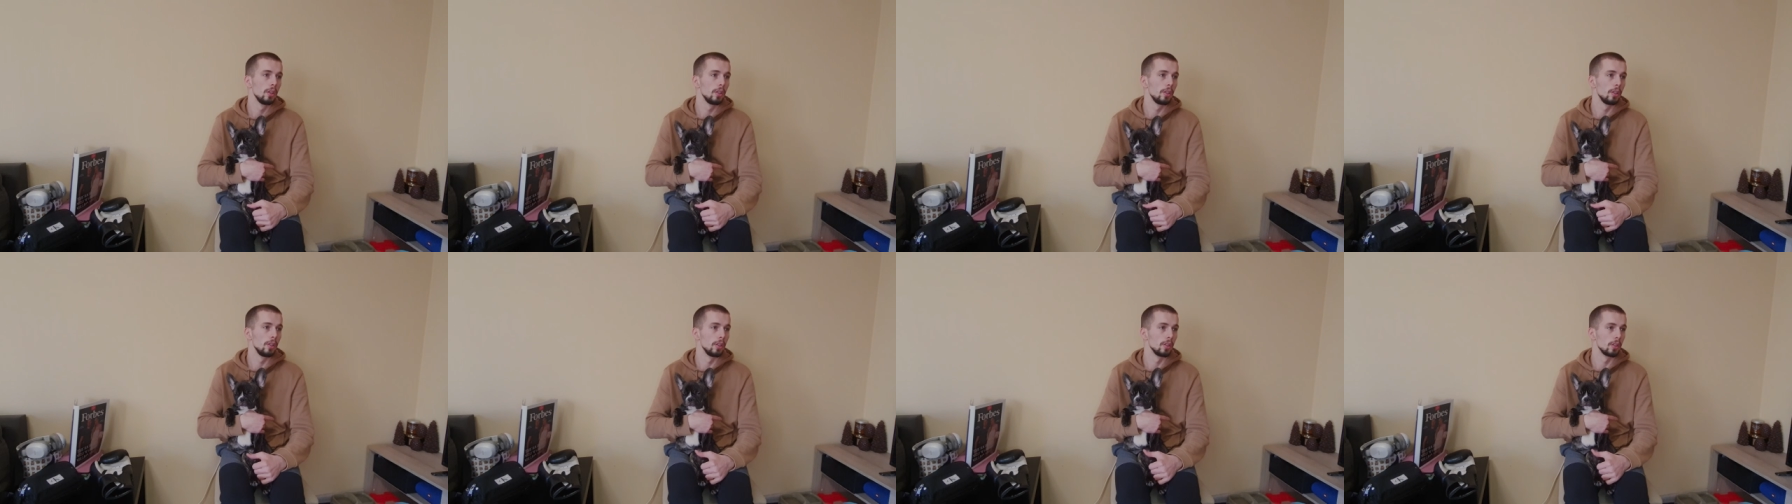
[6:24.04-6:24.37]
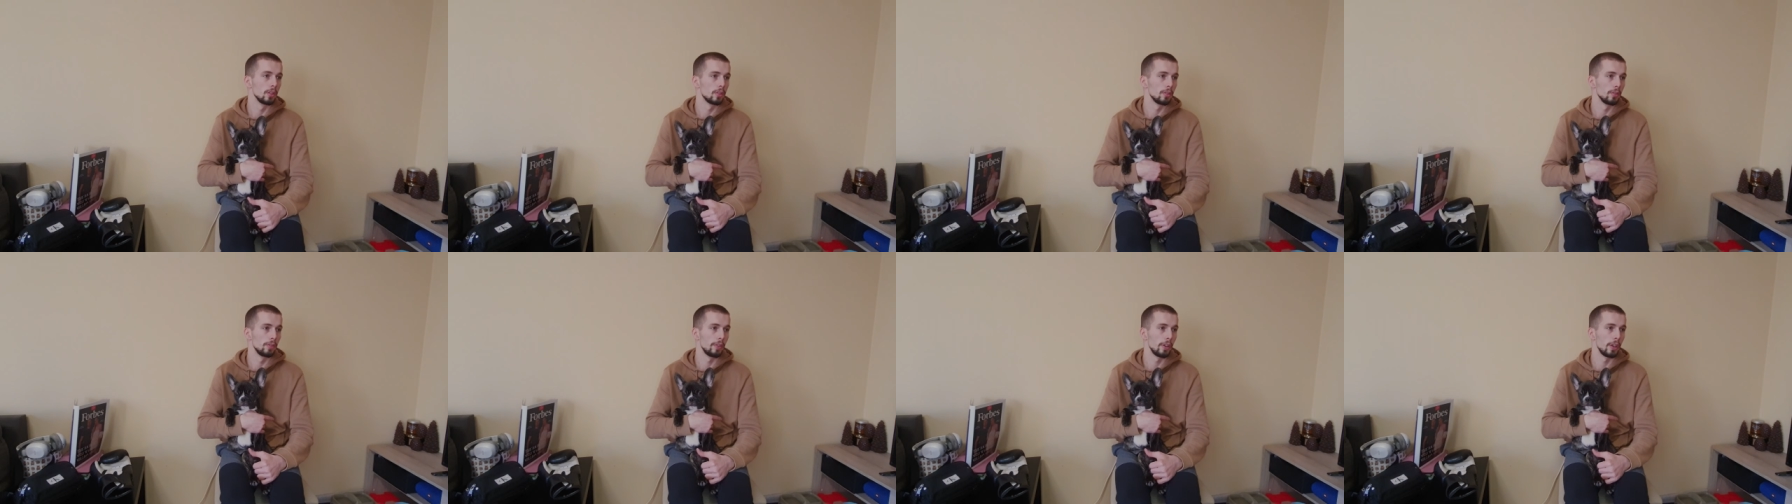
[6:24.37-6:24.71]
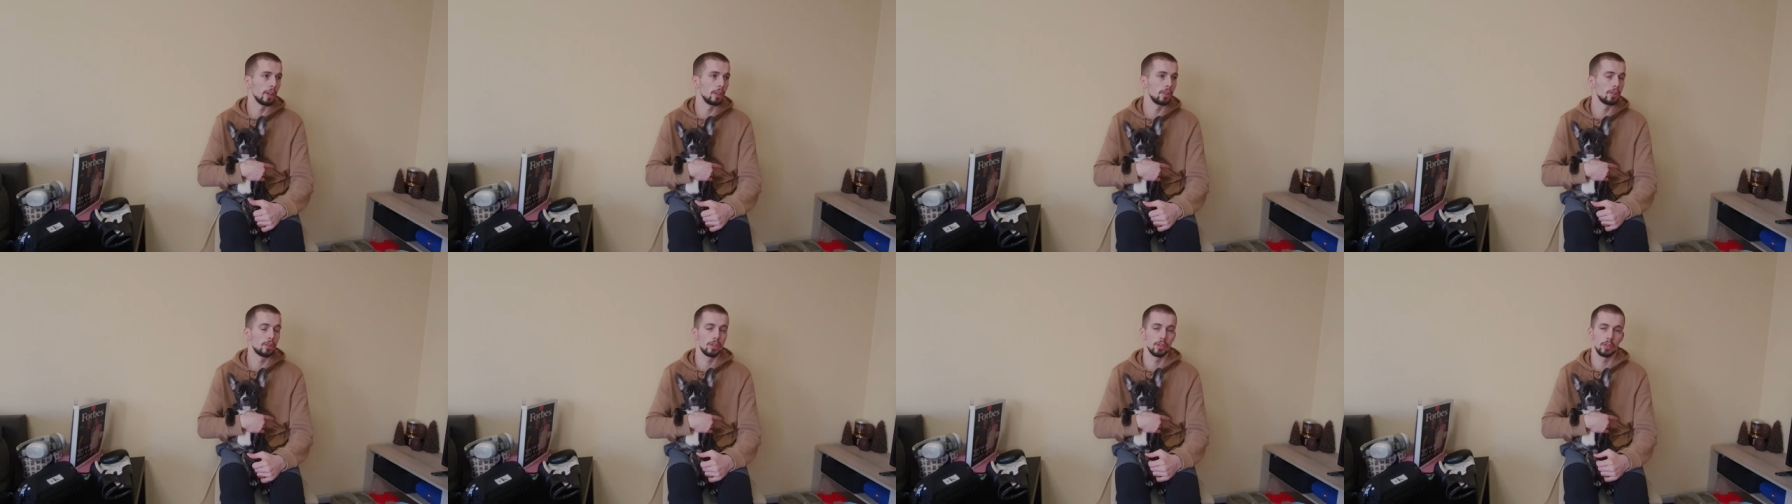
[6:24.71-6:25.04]
years of
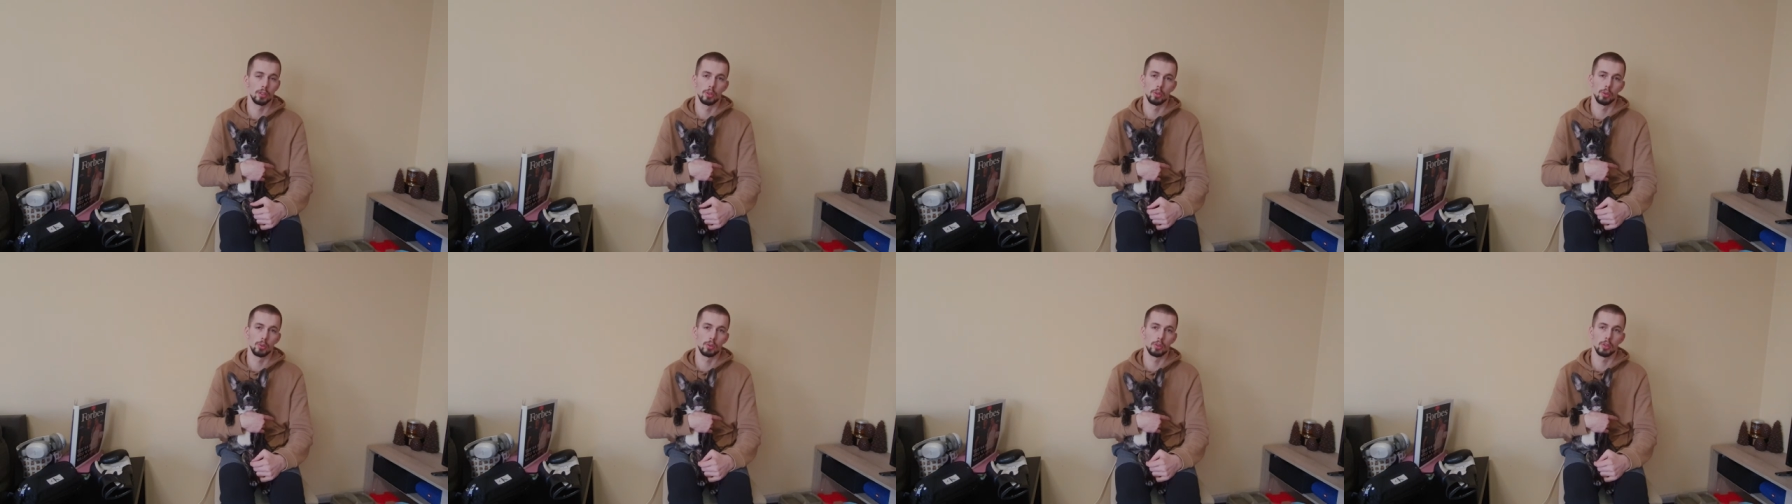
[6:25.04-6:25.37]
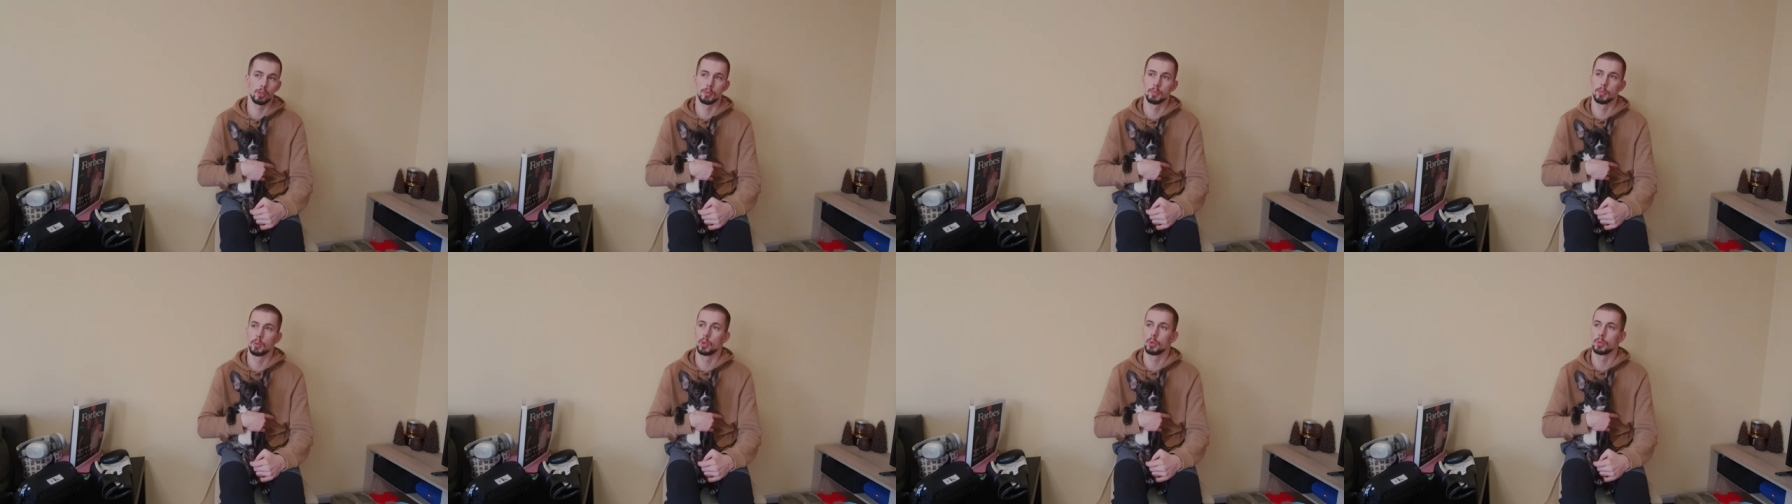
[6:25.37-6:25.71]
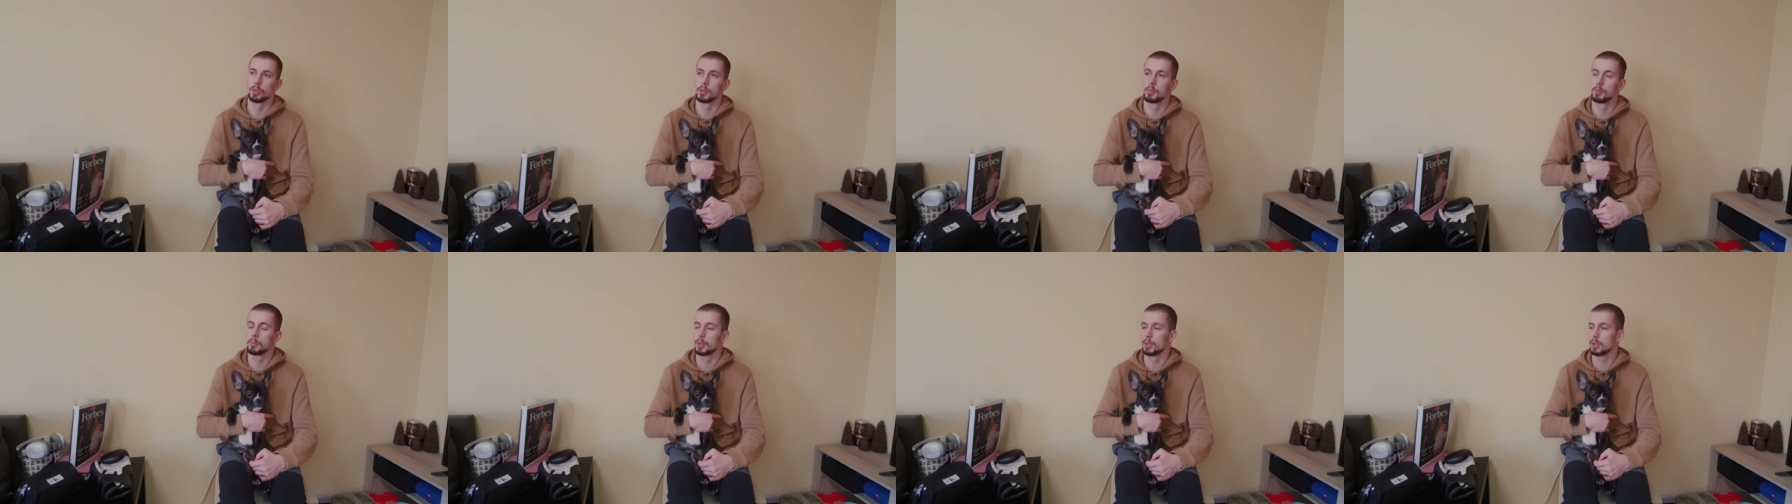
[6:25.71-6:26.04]
age is not a small
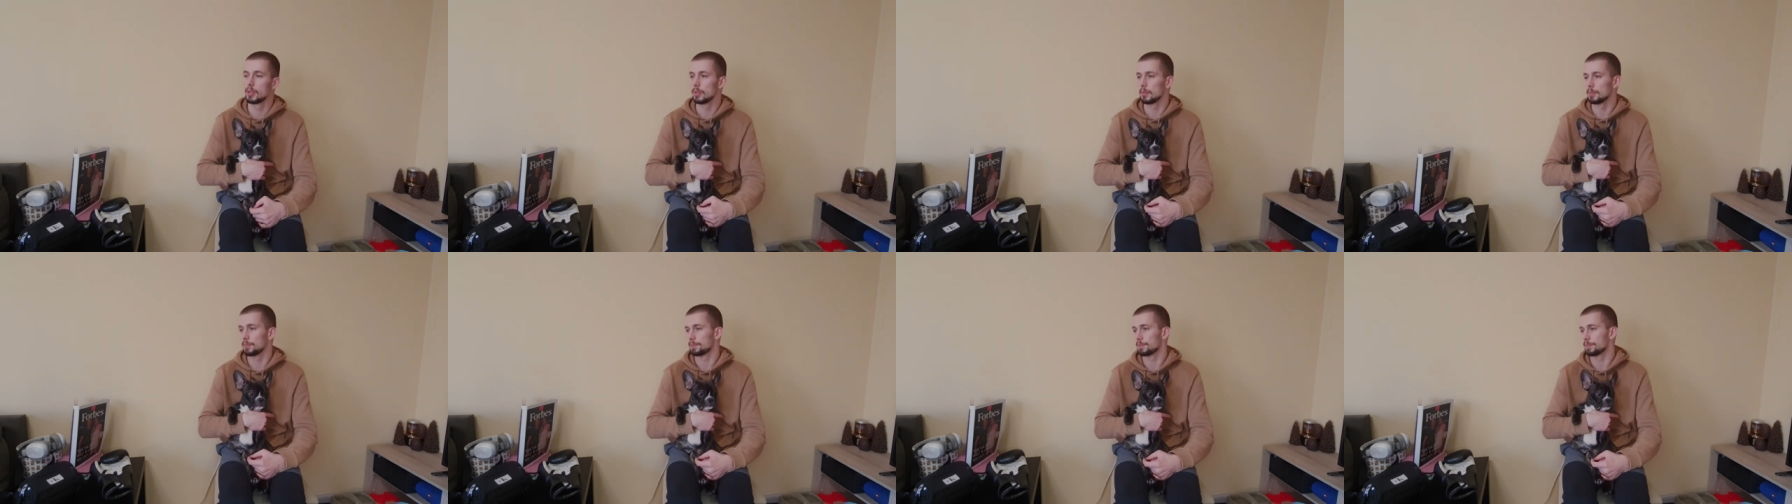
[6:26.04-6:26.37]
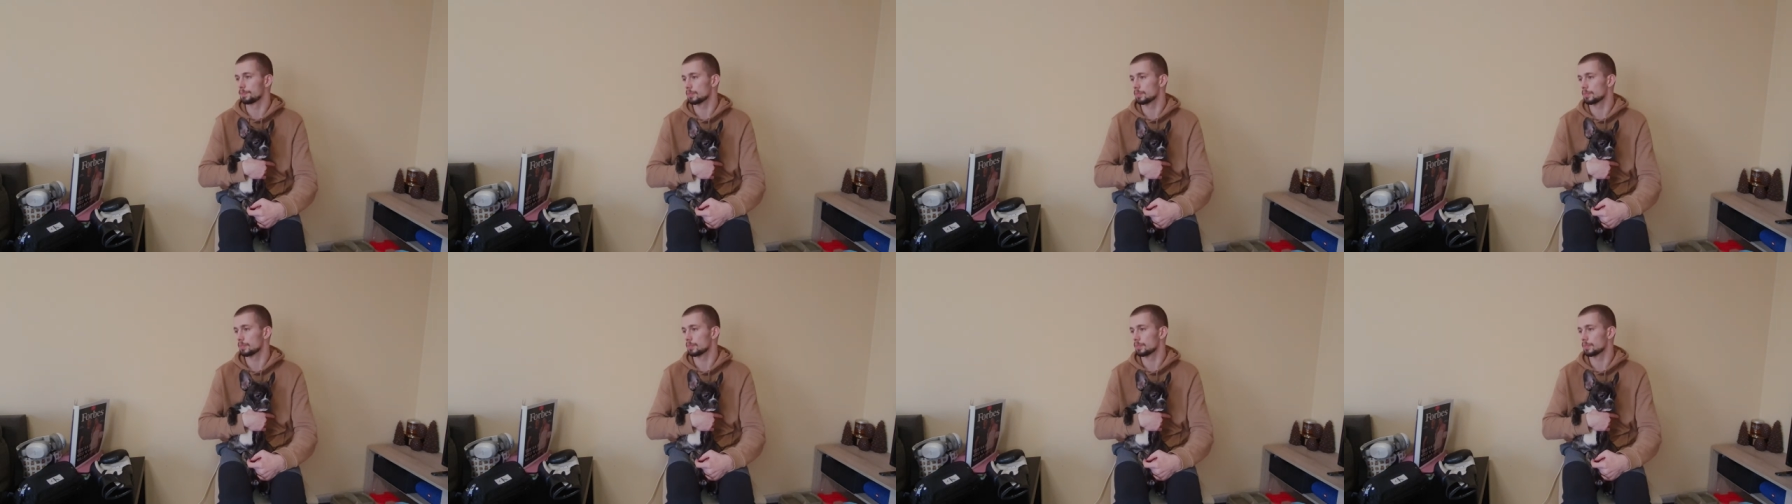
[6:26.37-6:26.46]
number.